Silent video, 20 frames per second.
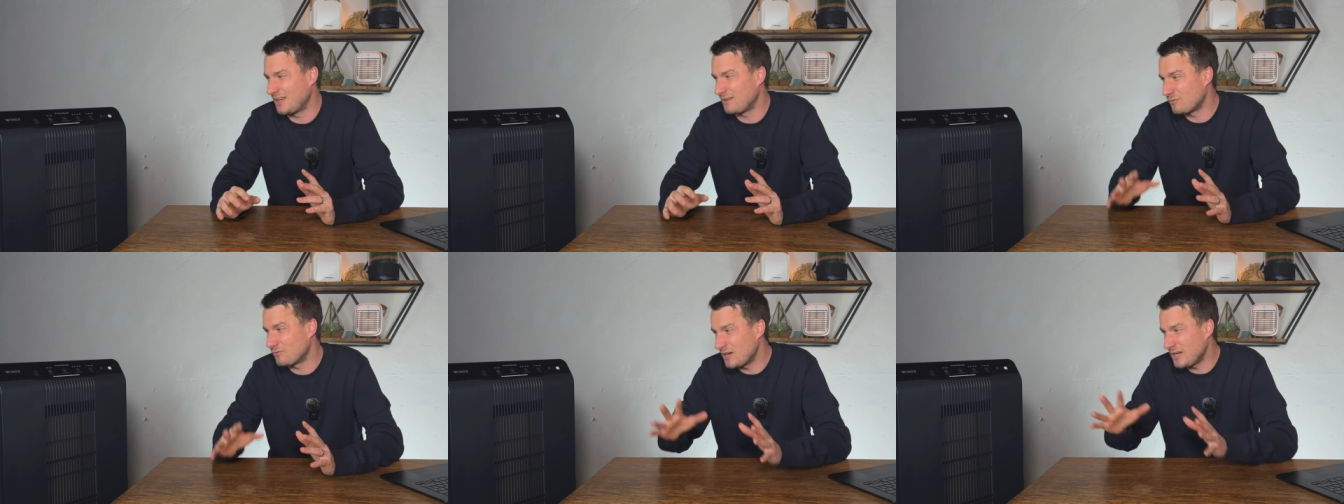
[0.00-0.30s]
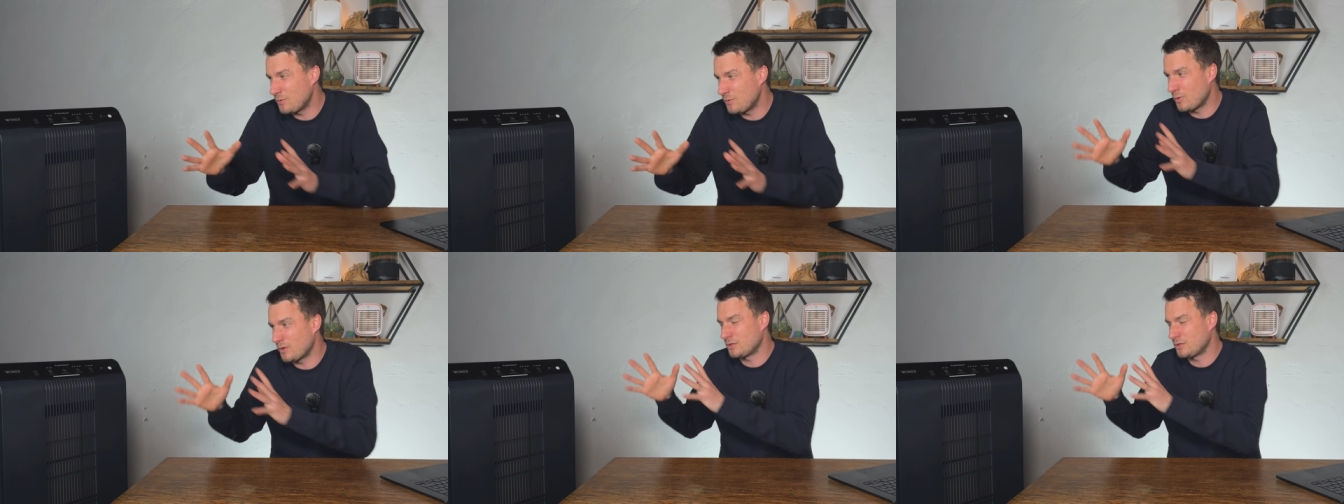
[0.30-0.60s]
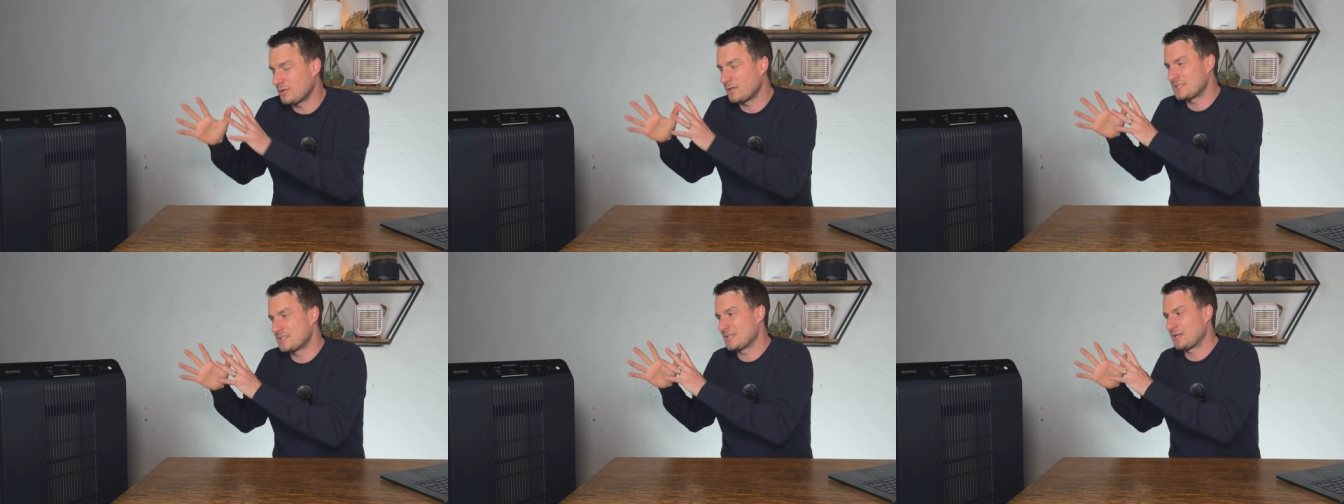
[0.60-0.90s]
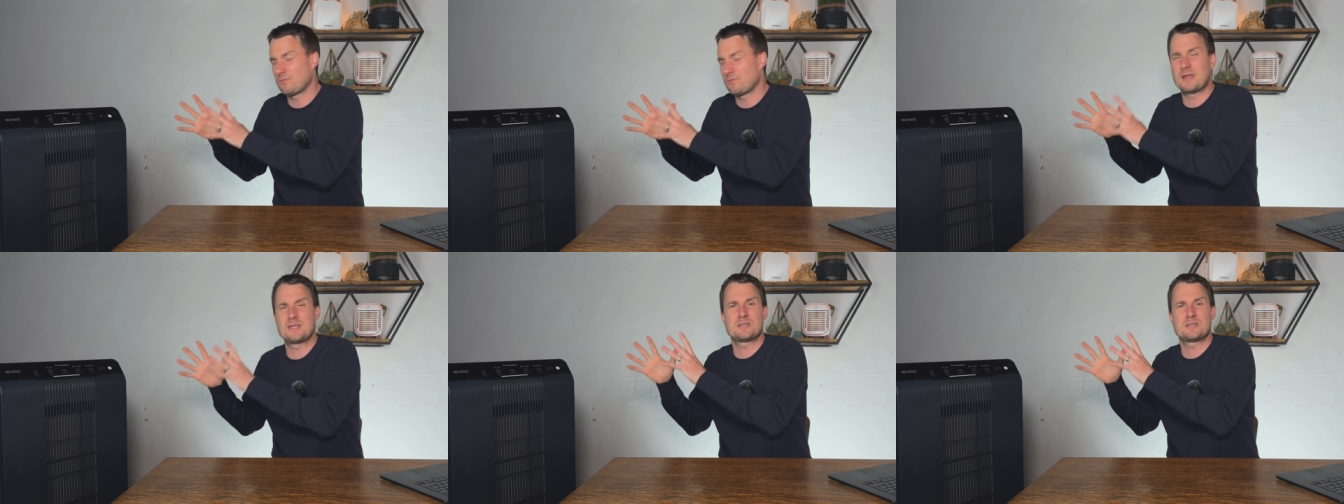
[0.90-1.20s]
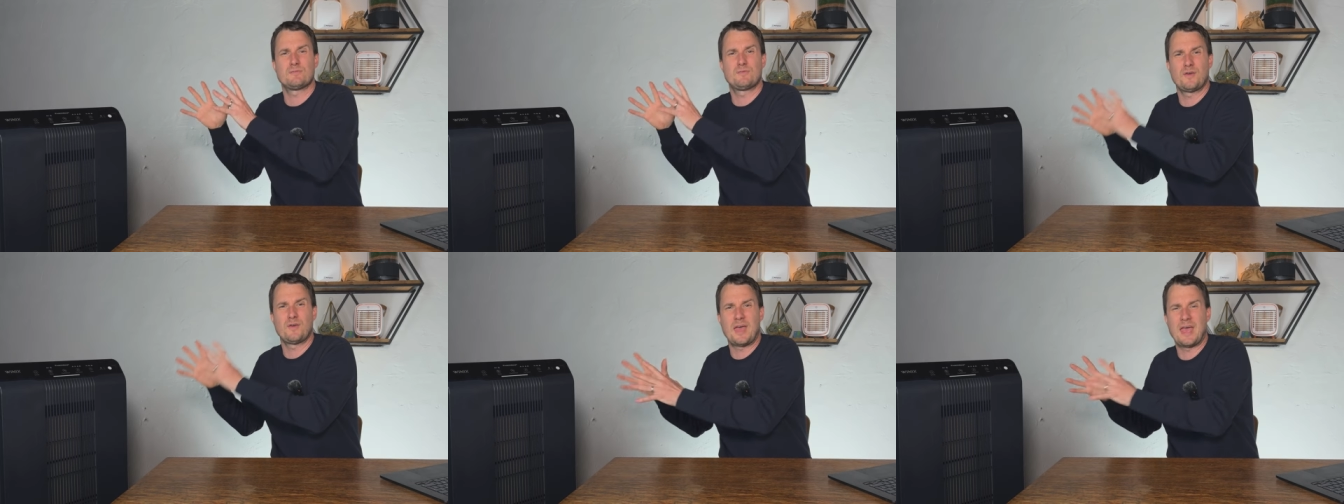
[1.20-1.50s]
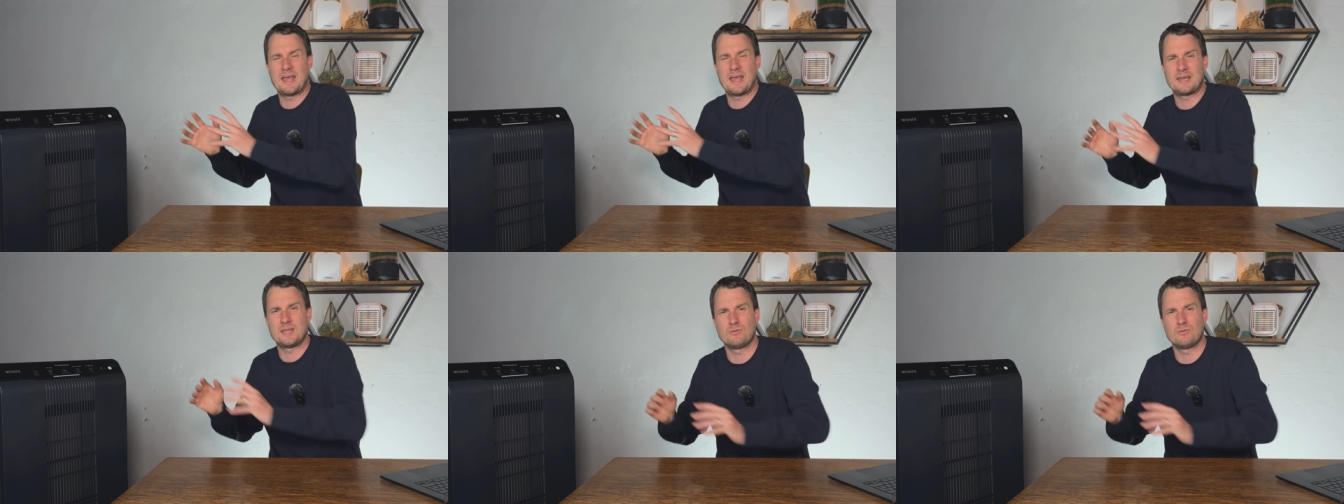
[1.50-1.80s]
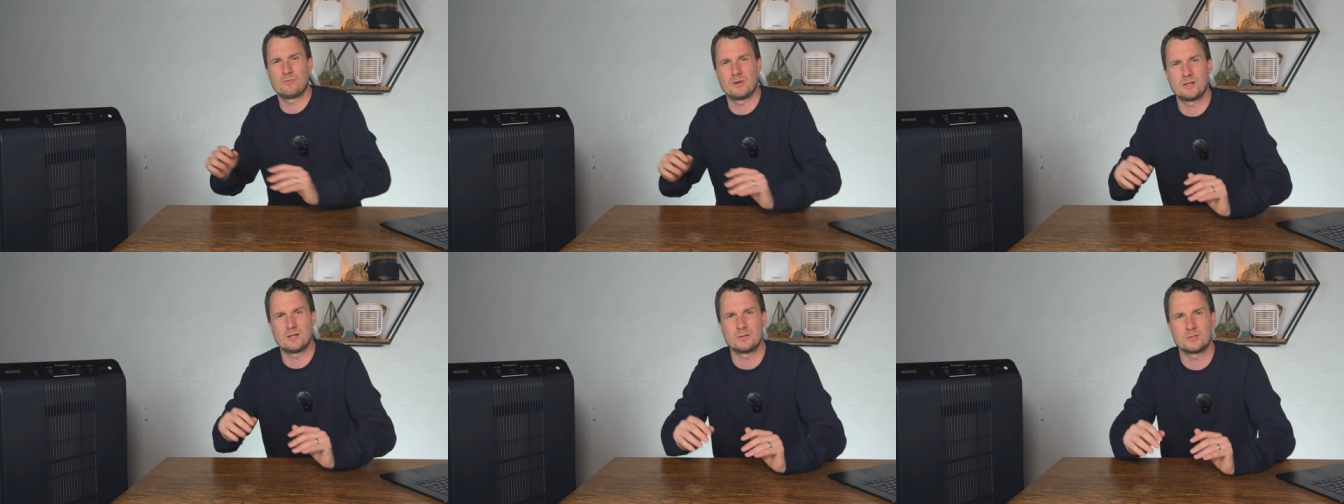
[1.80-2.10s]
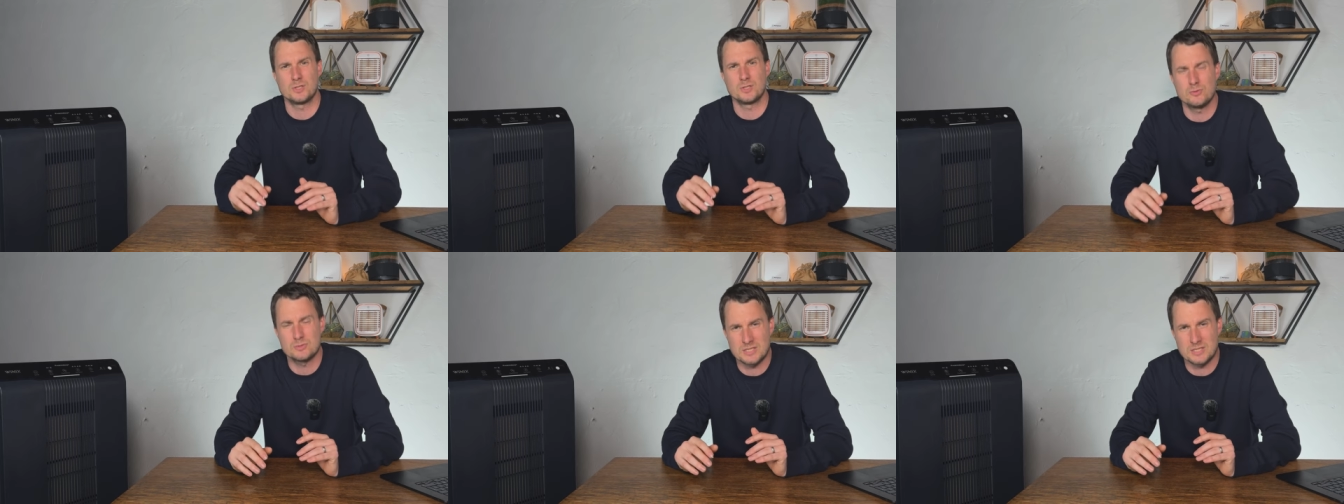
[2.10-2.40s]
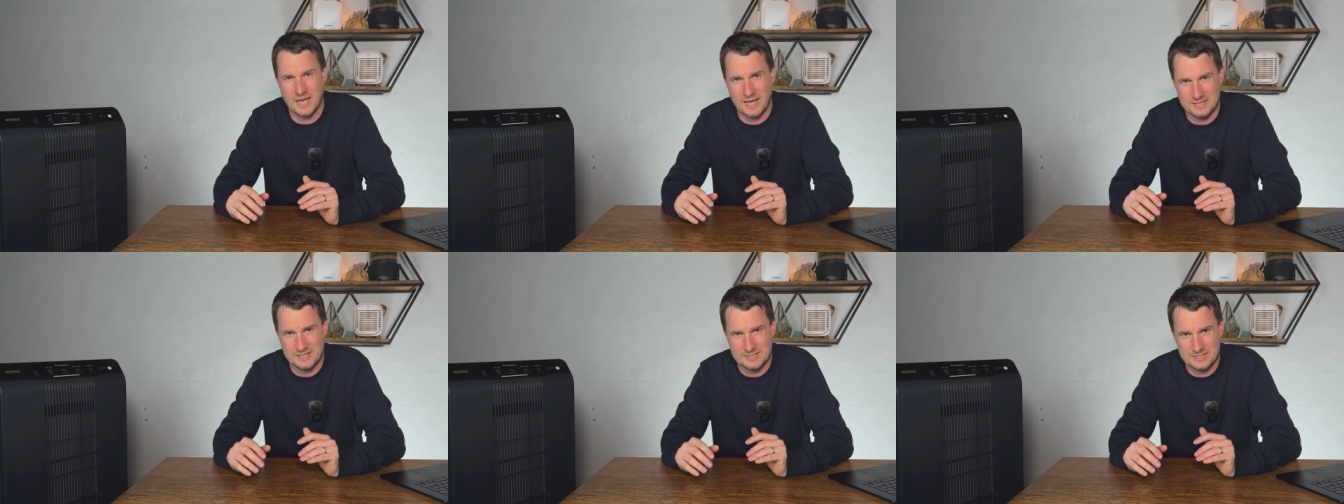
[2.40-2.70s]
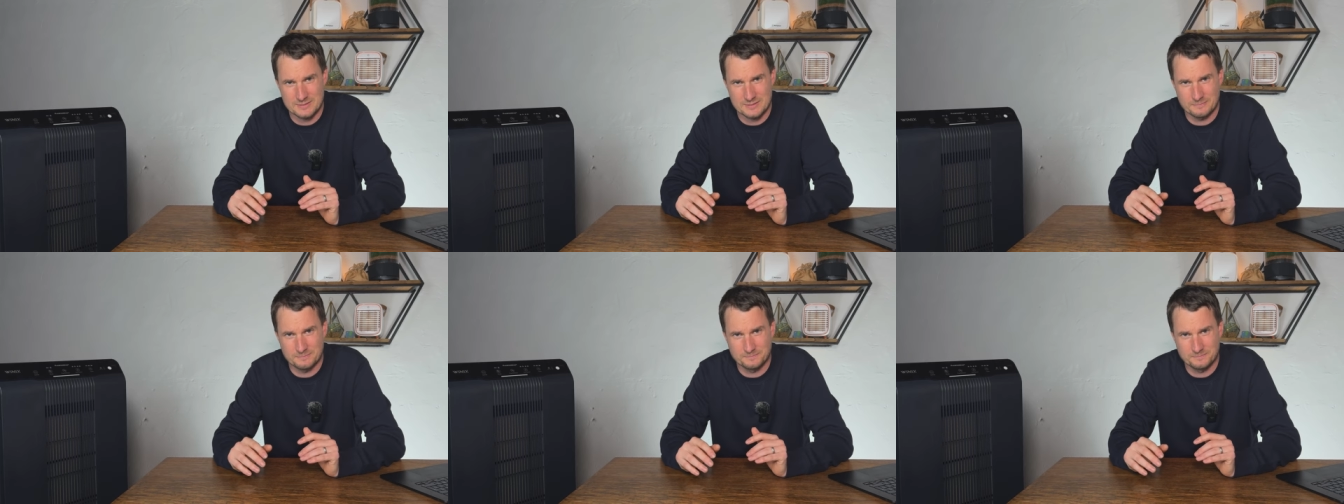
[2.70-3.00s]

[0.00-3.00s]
and really worth your consideration for any real use case.